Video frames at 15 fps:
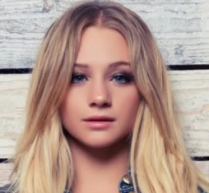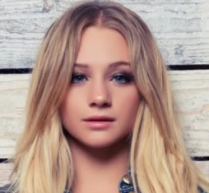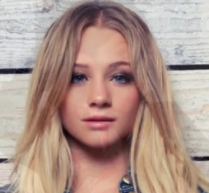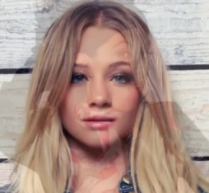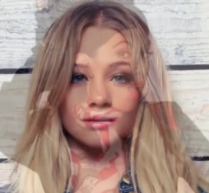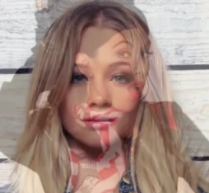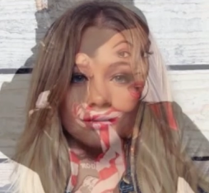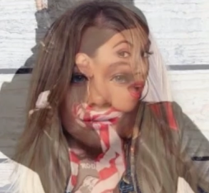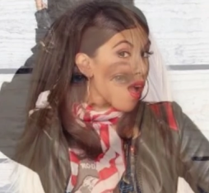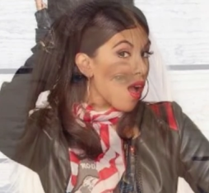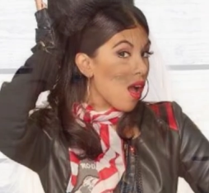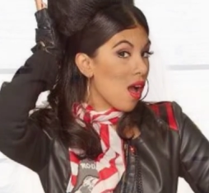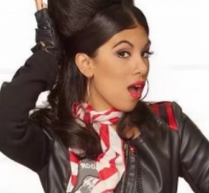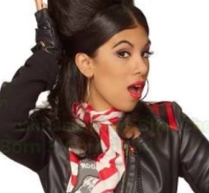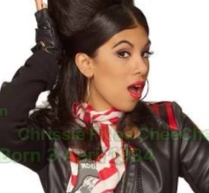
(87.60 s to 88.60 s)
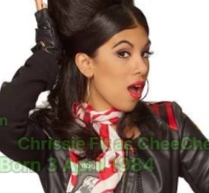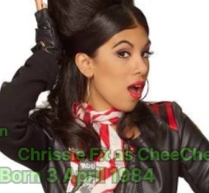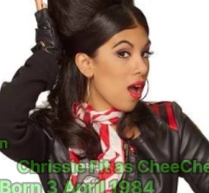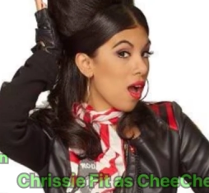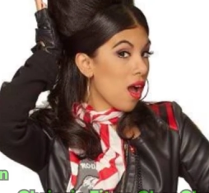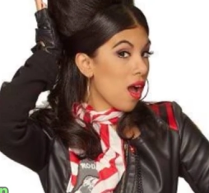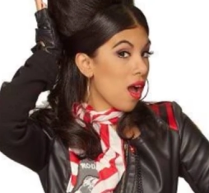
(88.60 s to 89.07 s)

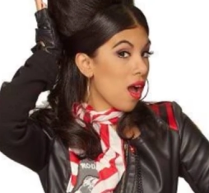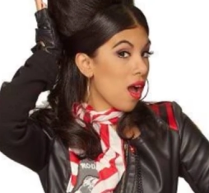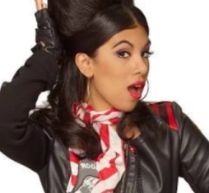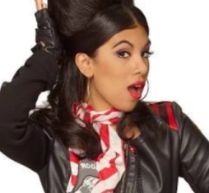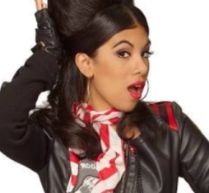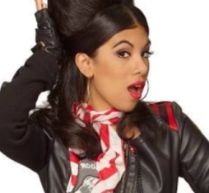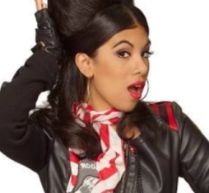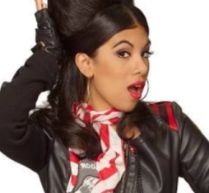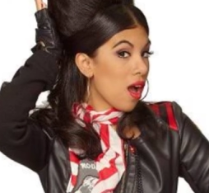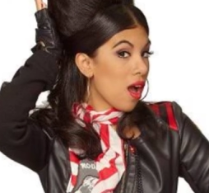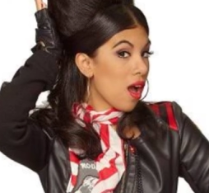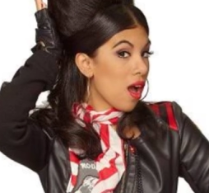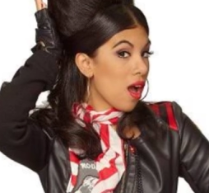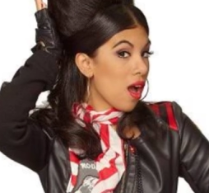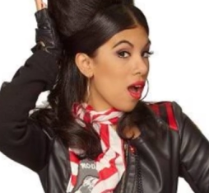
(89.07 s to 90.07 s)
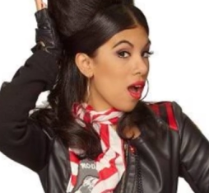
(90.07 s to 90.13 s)
(no one is talking)